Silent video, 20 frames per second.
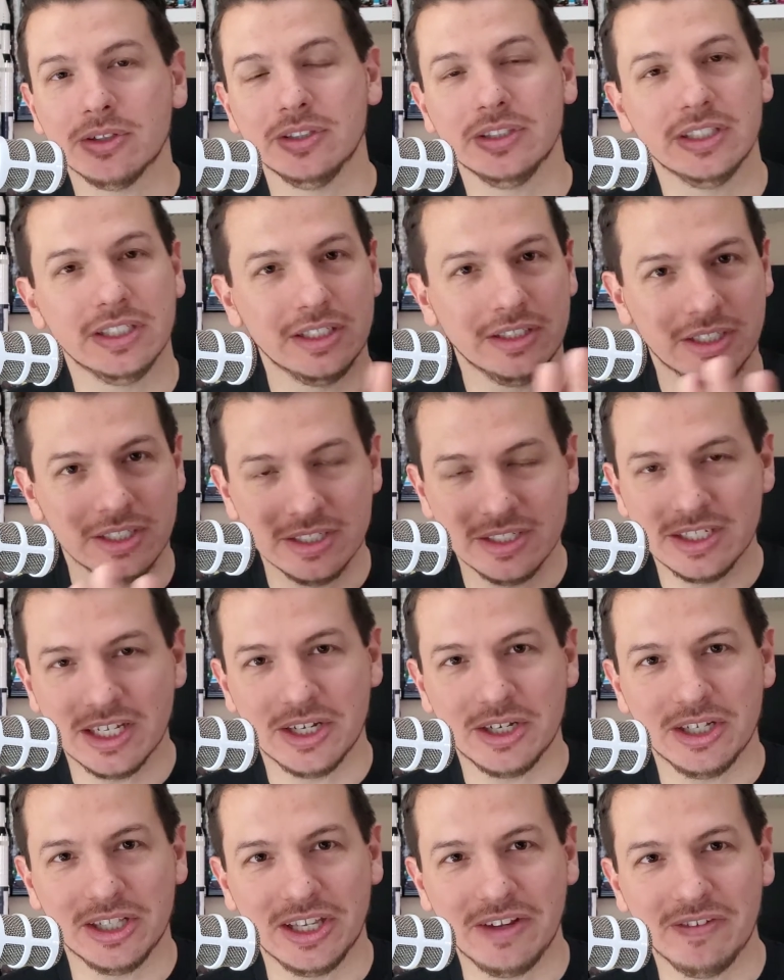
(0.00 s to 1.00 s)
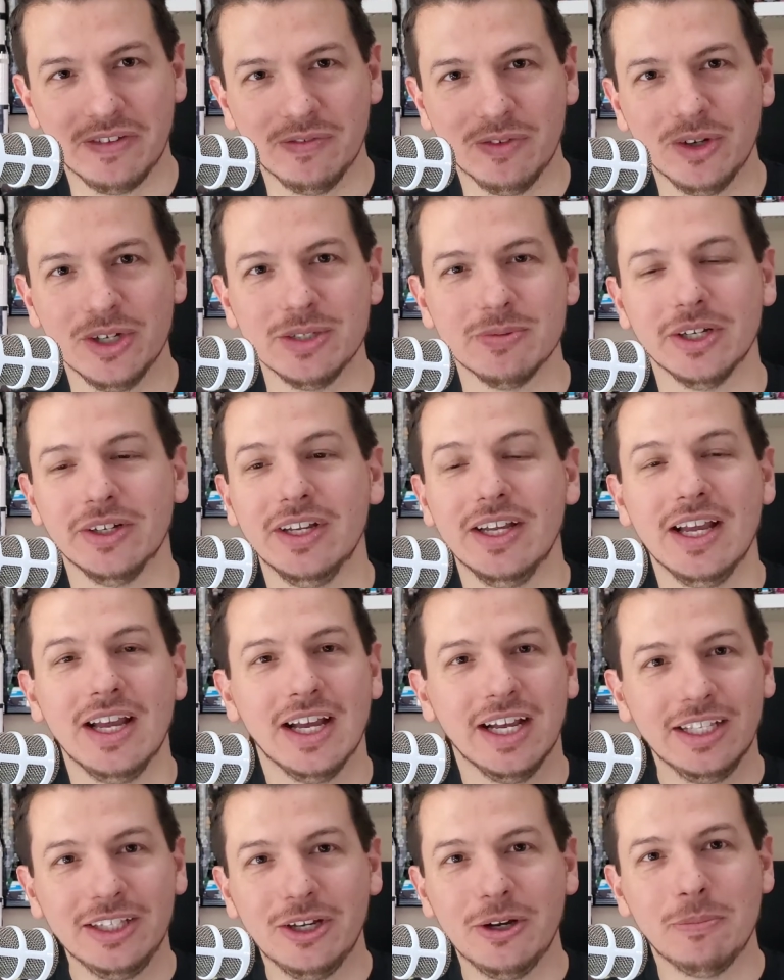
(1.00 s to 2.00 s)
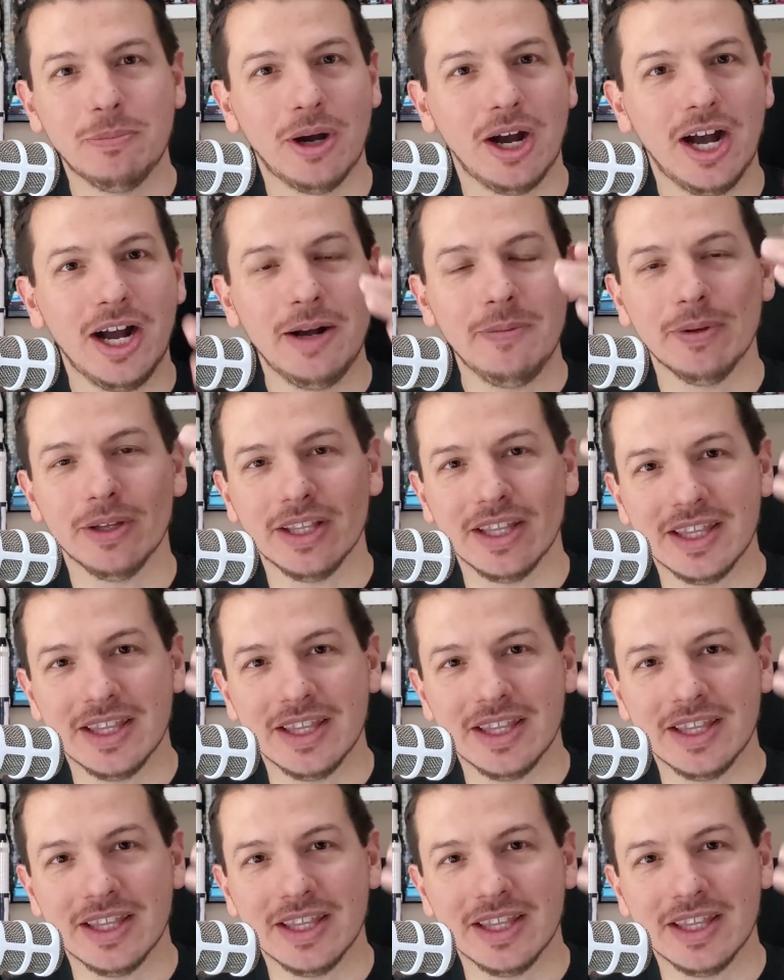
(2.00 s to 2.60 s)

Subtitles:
This is how you leave the voicemail. Hello, Bob.